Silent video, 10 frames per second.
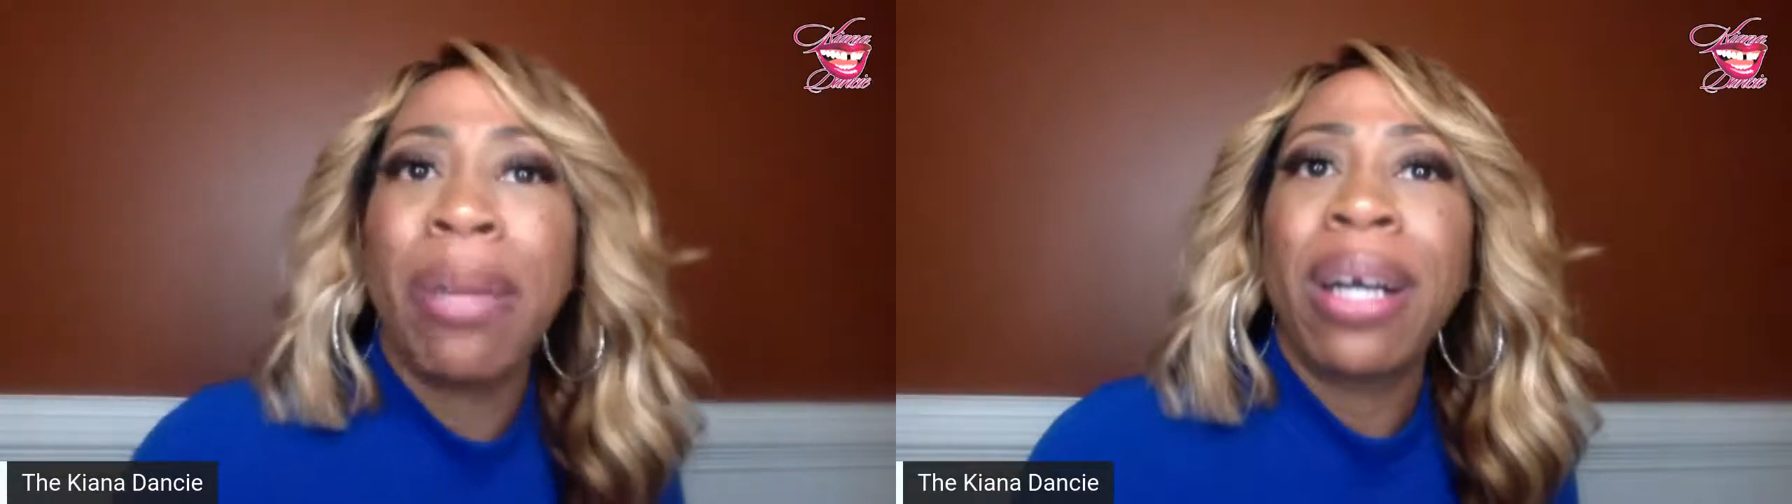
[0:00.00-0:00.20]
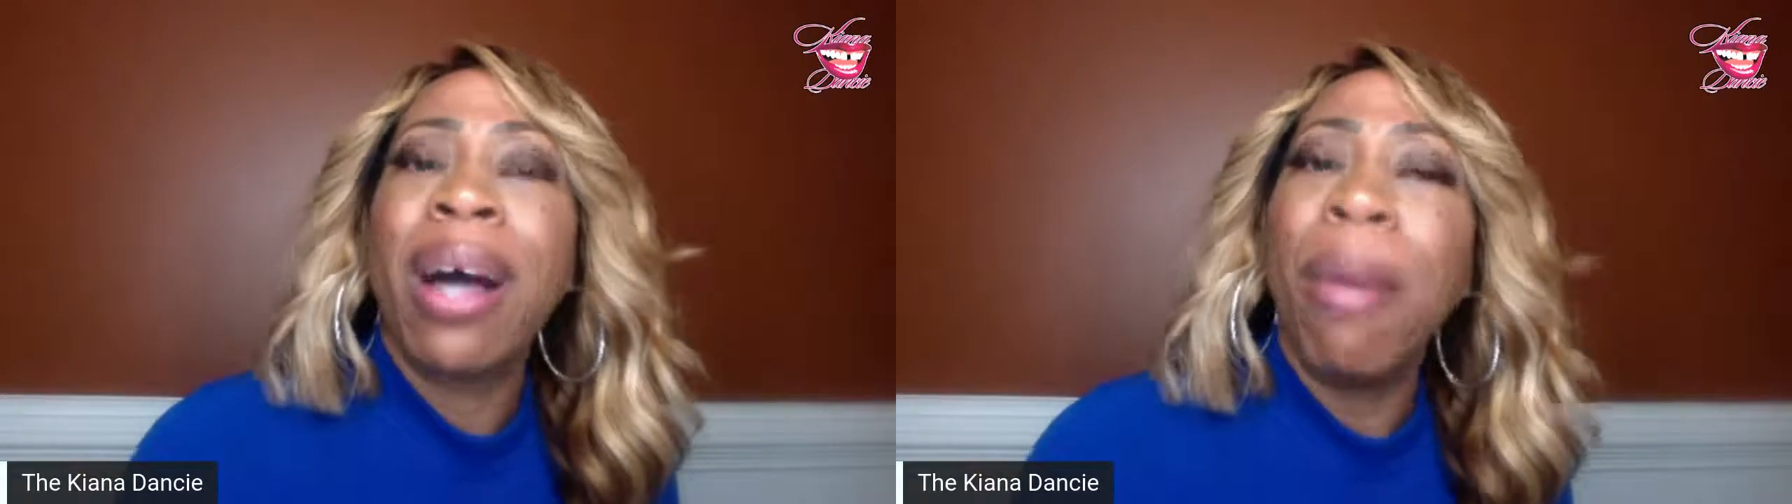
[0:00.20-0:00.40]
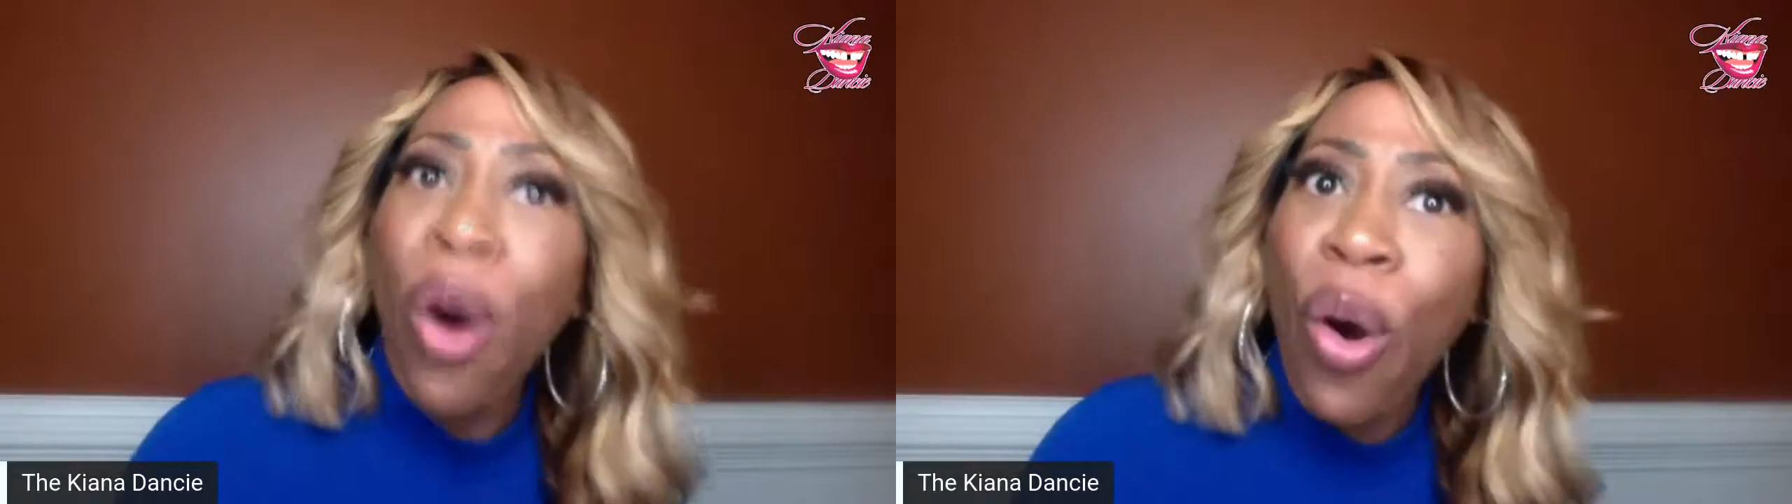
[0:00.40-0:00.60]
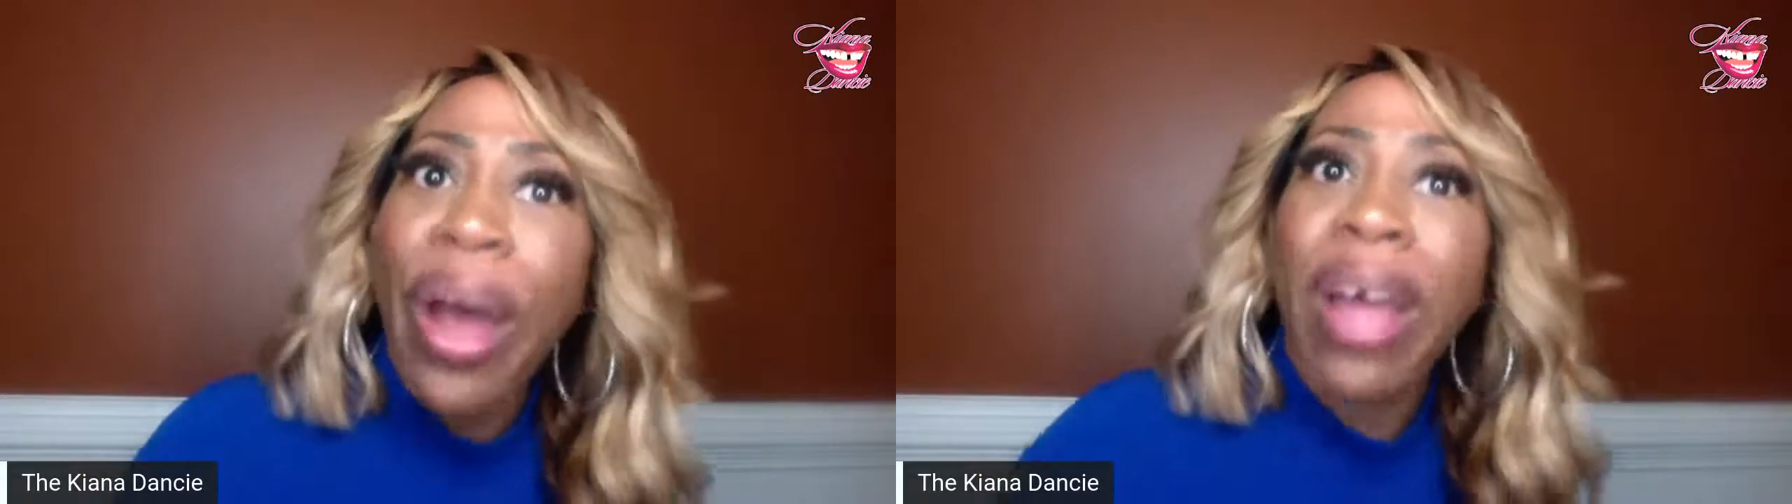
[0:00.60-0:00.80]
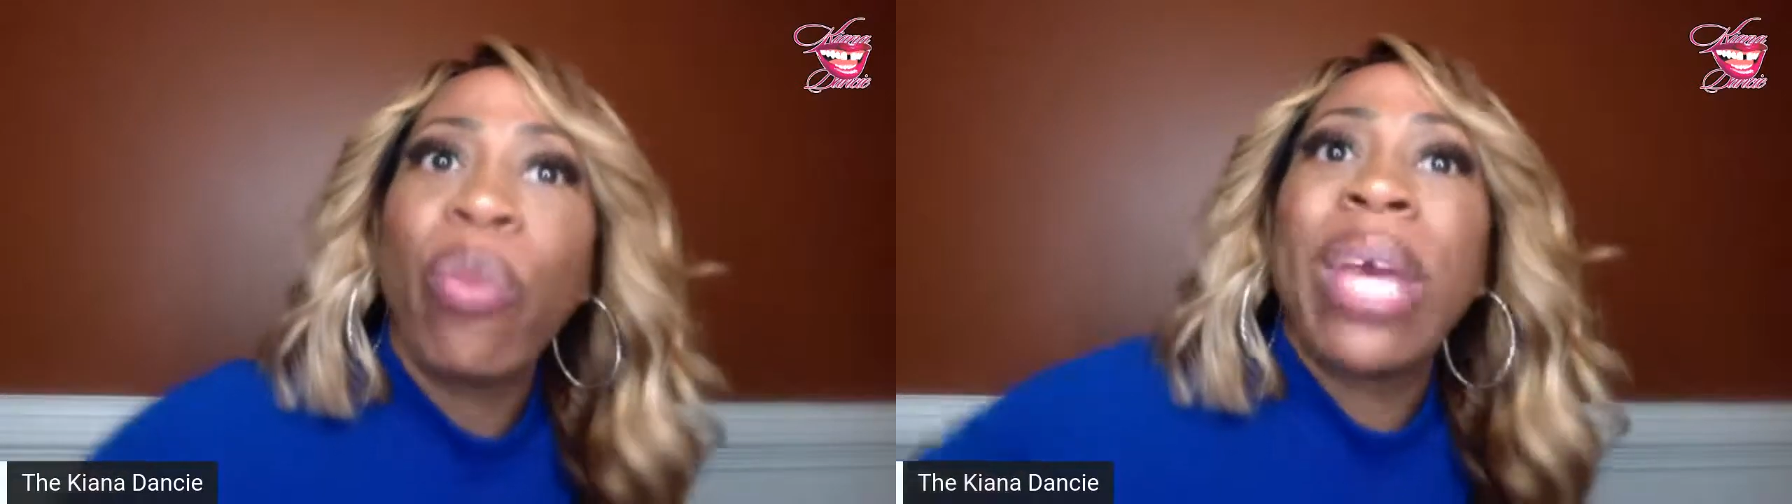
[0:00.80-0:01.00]
Come on,
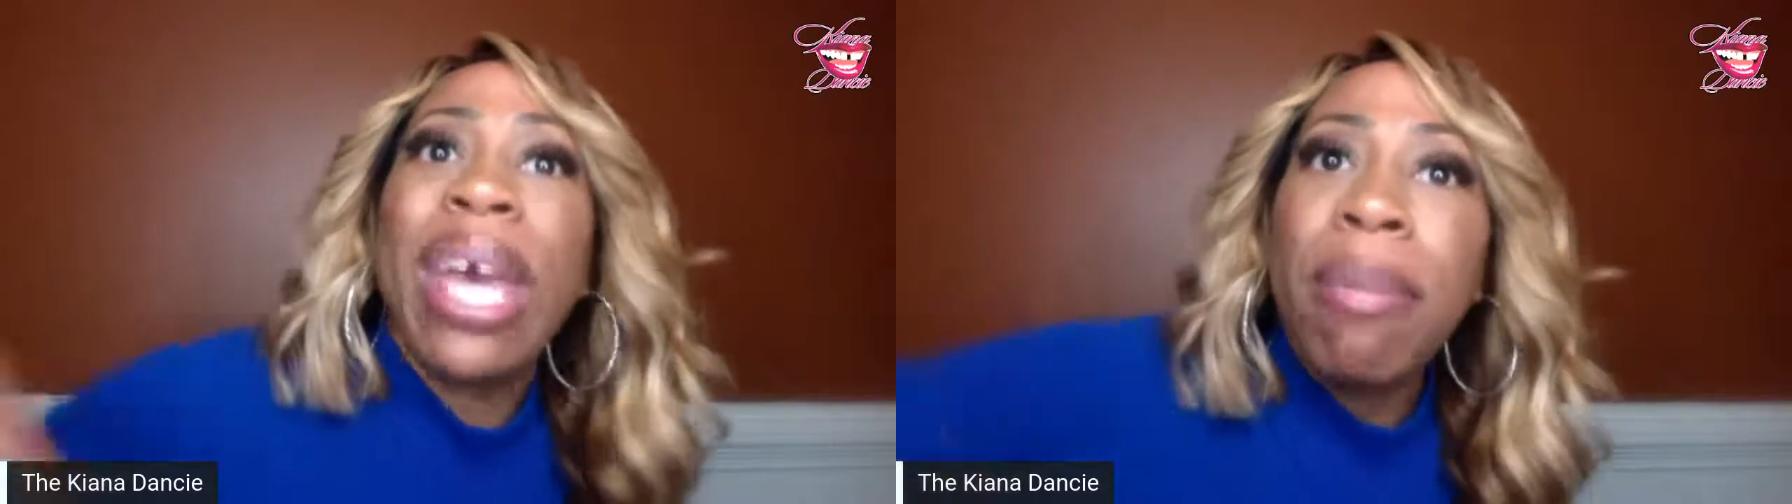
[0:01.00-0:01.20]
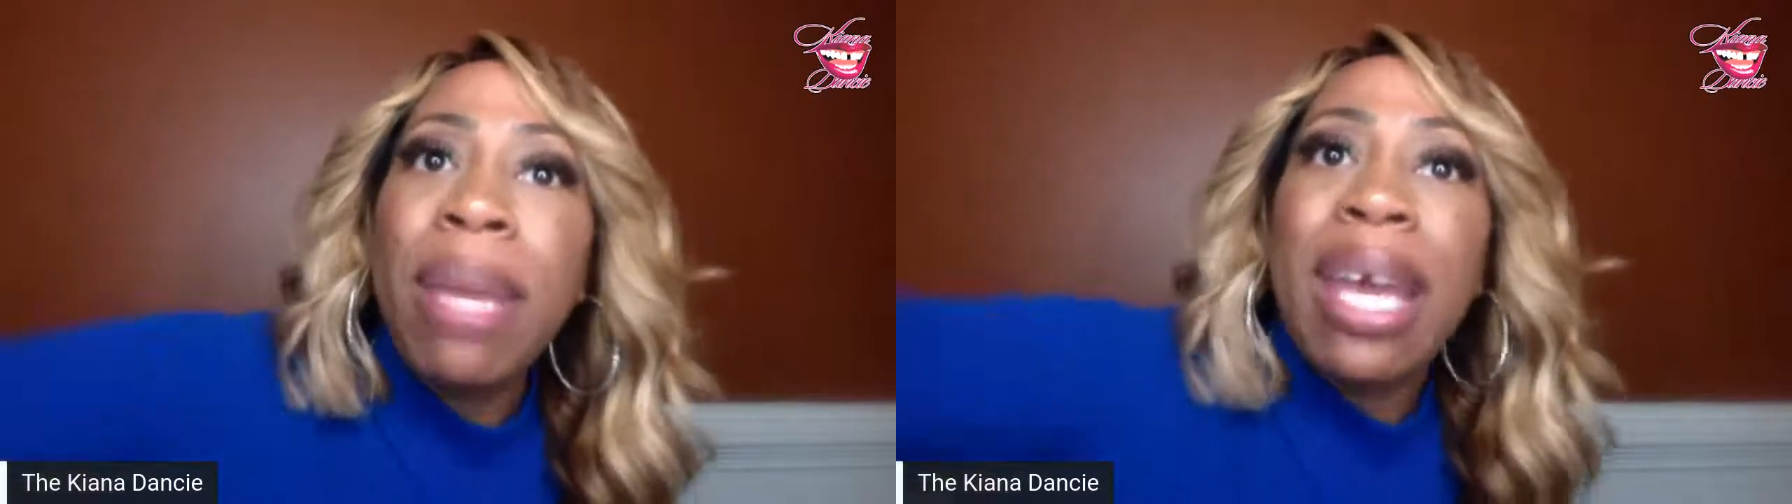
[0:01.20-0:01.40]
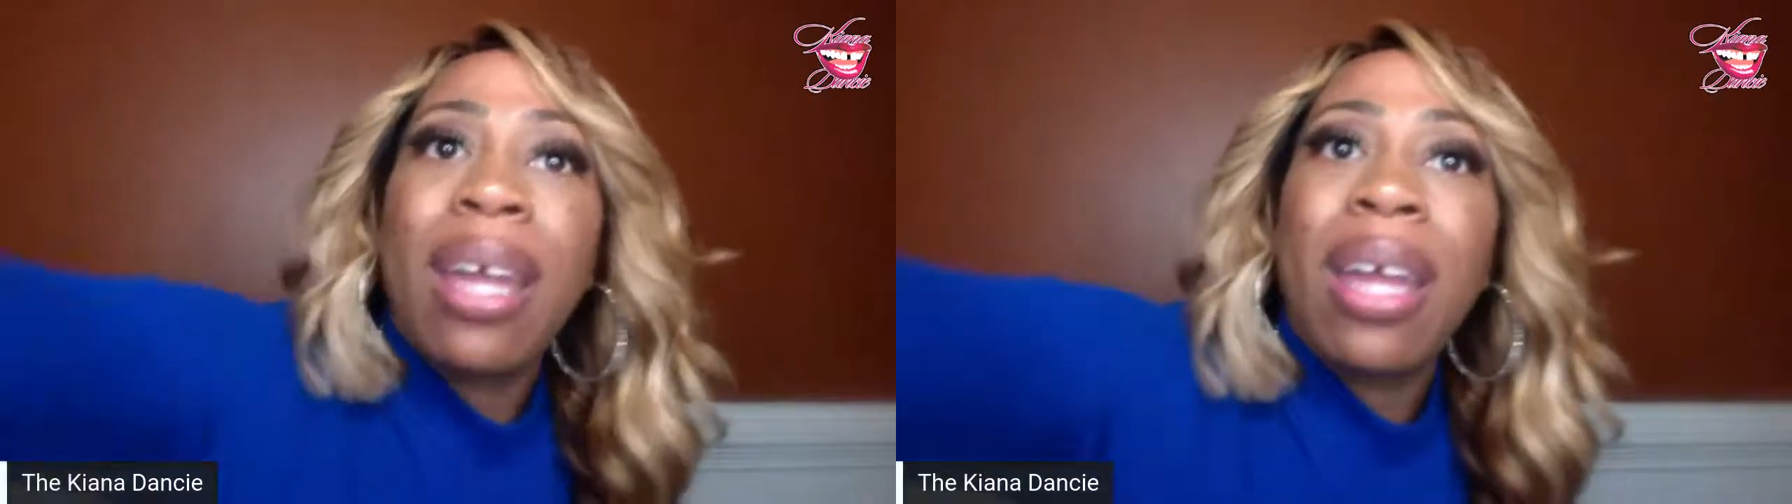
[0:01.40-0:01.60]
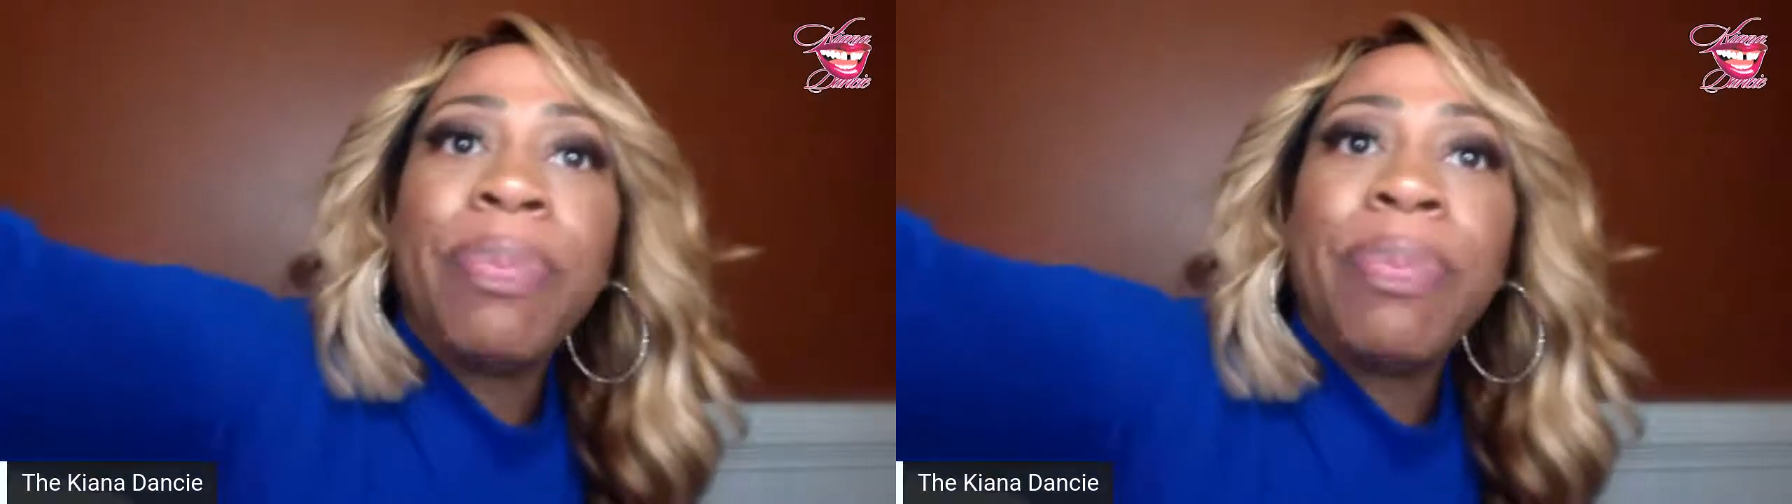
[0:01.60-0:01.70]
get them in.